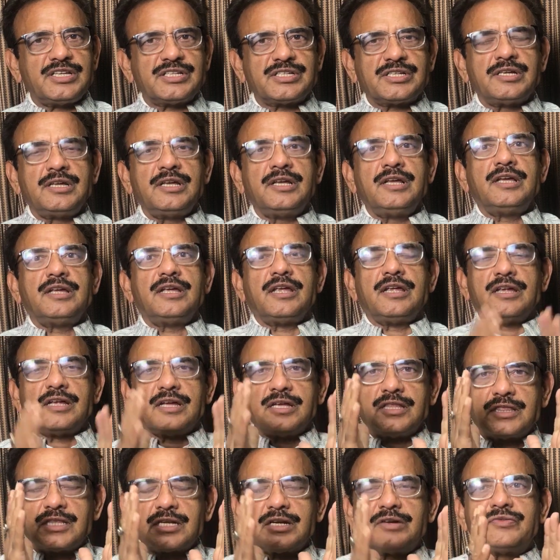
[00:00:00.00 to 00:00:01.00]
is a
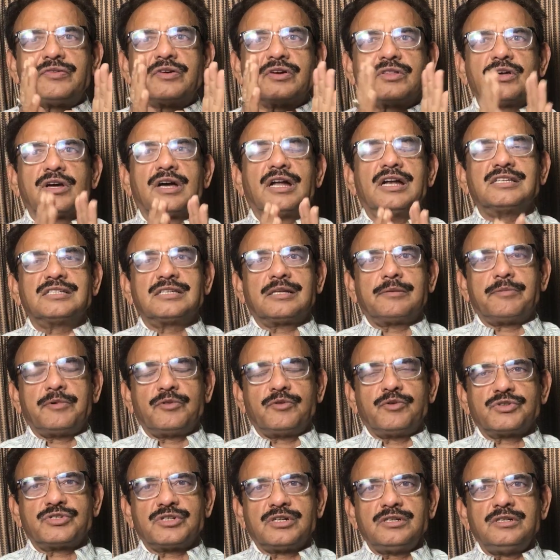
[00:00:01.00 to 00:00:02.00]
yantra for the Kalasarpa
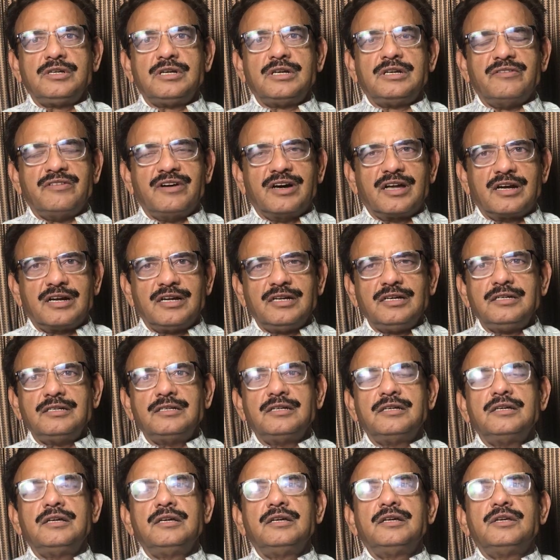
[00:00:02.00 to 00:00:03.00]
dosha, Nivarana.
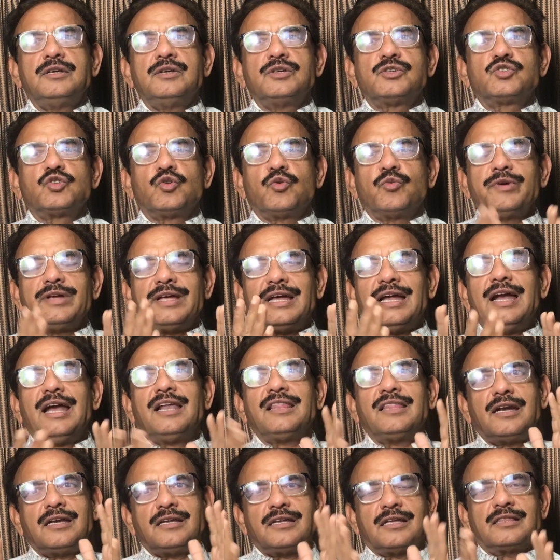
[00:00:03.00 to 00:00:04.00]
So we add
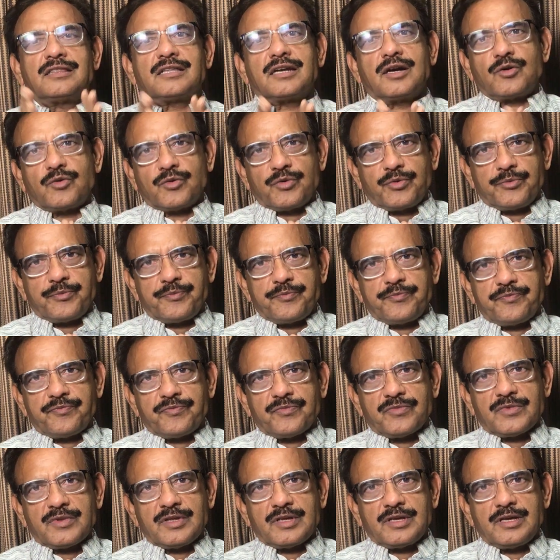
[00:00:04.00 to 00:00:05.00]
that yantra to
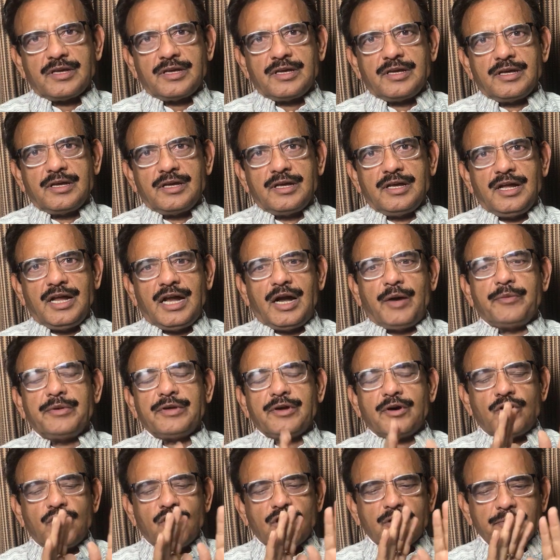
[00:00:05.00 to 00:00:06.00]
it.
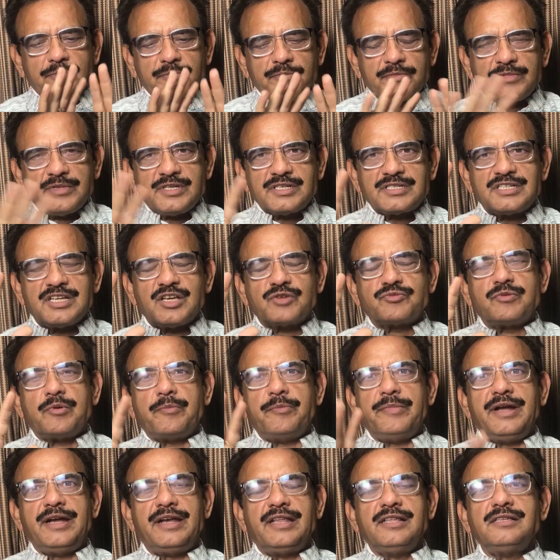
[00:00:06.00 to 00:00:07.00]
And all these things we
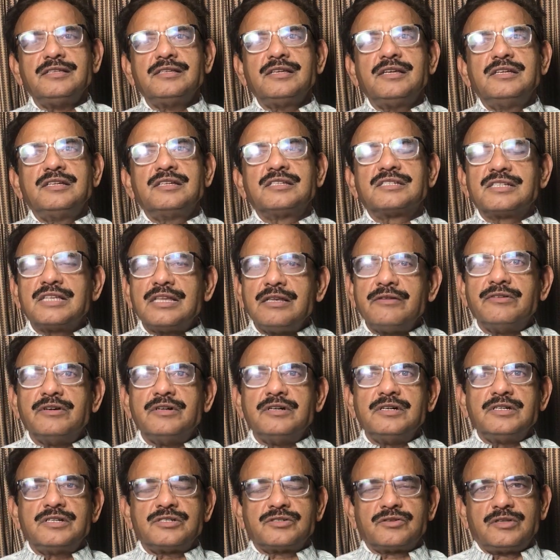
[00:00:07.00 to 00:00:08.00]
made in
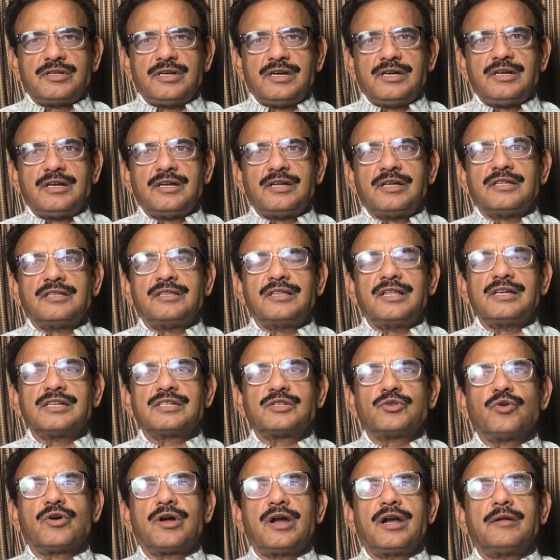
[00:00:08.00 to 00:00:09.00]
silver so that there
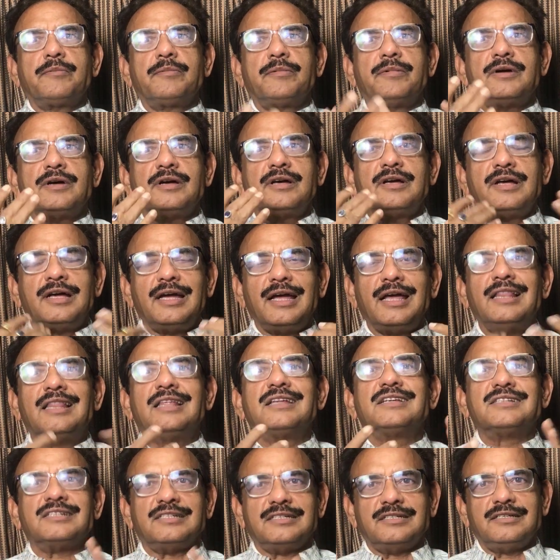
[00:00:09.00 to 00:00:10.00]
is no kind of
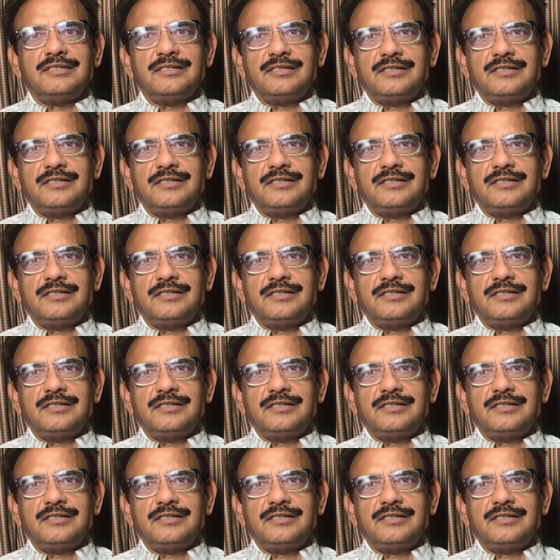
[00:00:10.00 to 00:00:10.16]
allergy.